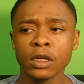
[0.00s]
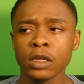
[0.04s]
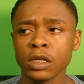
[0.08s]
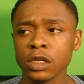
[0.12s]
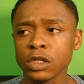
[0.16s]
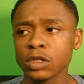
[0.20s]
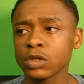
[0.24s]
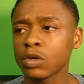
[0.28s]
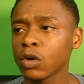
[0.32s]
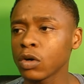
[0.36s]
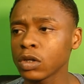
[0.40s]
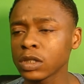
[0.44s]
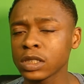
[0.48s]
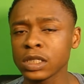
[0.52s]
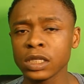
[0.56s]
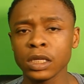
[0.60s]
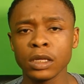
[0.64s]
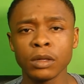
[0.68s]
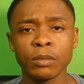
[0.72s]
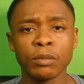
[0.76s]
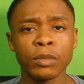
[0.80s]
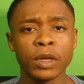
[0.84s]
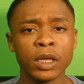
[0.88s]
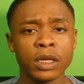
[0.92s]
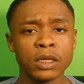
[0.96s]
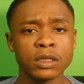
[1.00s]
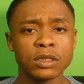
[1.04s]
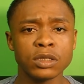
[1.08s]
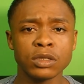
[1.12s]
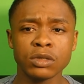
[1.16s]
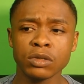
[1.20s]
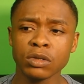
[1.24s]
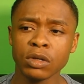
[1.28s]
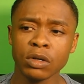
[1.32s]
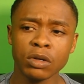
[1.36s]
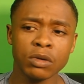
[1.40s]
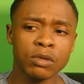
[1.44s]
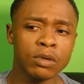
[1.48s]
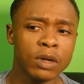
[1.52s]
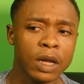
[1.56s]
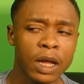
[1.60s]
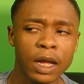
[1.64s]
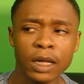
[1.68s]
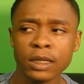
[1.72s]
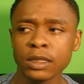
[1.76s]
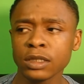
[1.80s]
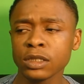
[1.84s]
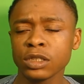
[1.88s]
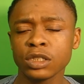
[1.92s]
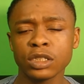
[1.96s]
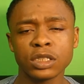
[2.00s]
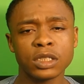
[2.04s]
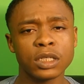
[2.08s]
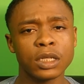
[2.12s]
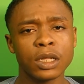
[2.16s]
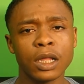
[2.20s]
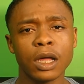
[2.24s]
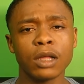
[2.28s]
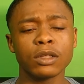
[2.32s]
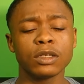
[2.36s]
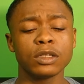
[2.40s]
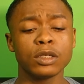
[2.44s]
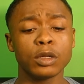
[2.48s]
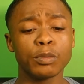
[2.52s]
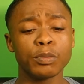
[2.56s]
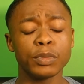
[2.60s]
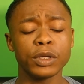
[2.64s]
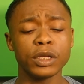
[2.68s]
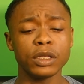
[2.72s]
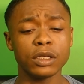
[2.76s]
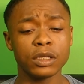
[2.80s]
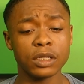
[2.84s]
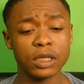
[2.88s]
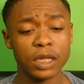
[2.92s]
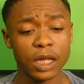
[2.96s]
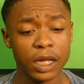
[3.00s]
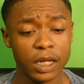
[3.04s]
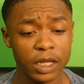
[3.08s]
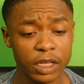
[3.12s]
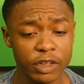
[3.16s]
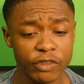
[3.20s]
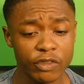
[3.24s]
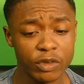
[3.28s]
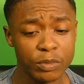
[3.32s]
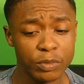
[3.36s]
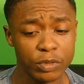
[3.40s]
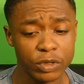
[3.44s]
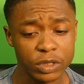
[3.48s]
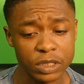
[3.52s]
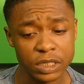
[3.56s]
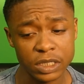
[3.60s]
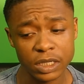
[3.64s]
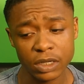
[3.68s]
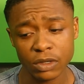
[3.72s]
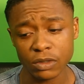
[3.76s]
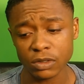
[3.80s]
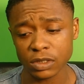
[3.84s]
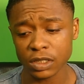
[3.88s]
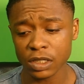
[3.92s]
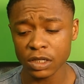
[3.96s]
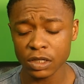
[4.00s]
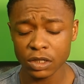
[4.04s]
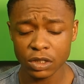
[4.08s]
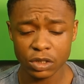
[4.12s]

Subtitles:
He's got teammates, you know, and he's just allowed an opinion like everybody else.